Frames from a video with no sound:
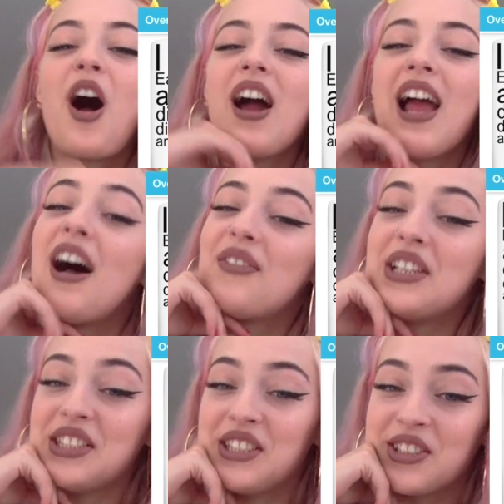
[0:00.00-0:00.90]
I have an
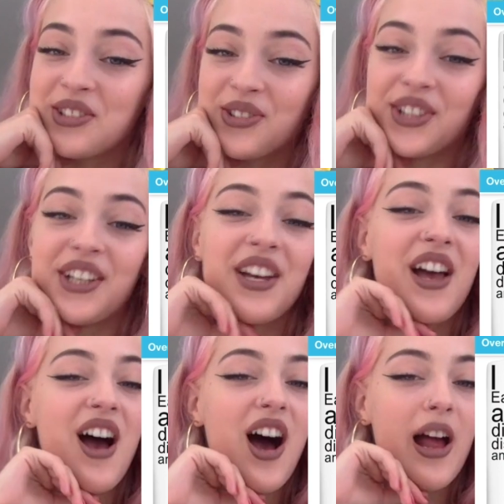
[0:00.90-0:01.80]
eating disorder.
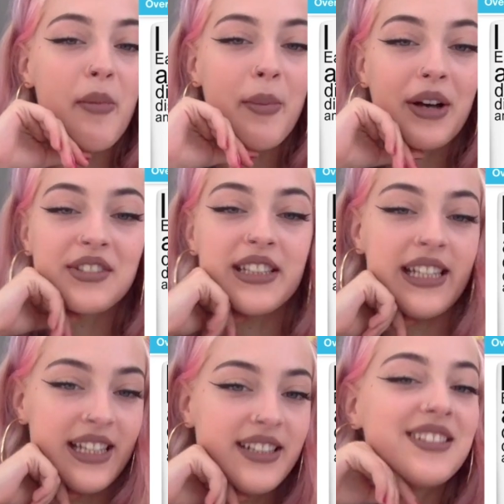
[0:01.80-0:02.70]
I'm about to
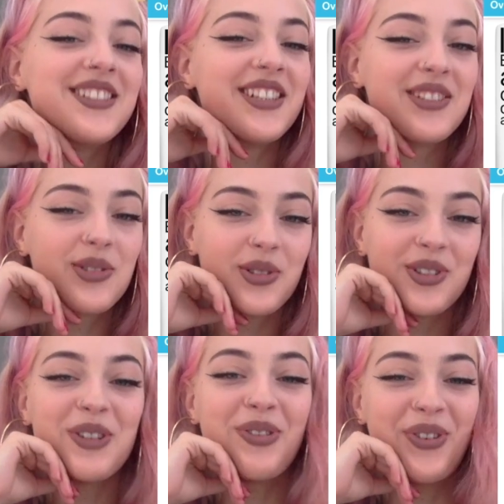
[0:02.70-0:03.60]
eat disorder of